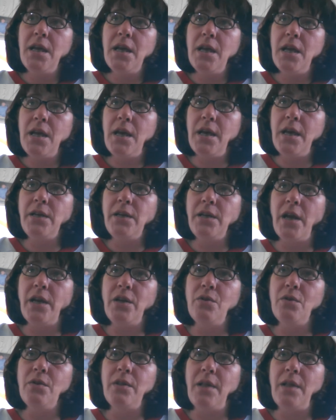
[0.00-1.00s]
I
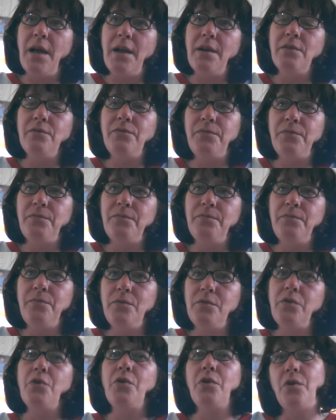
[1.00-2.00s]
do a lot of
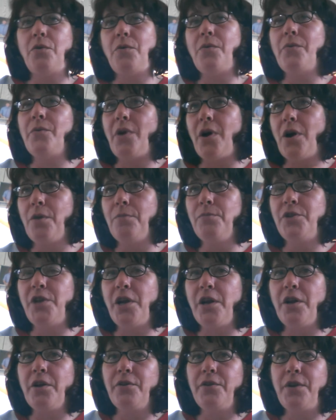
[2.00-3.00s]
quote-unquote
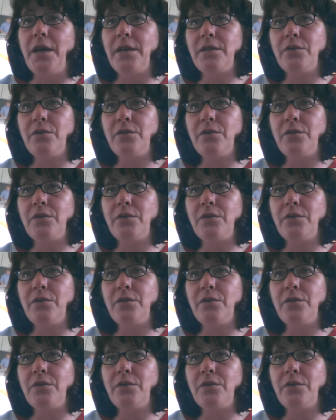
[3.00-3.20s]
armchair desk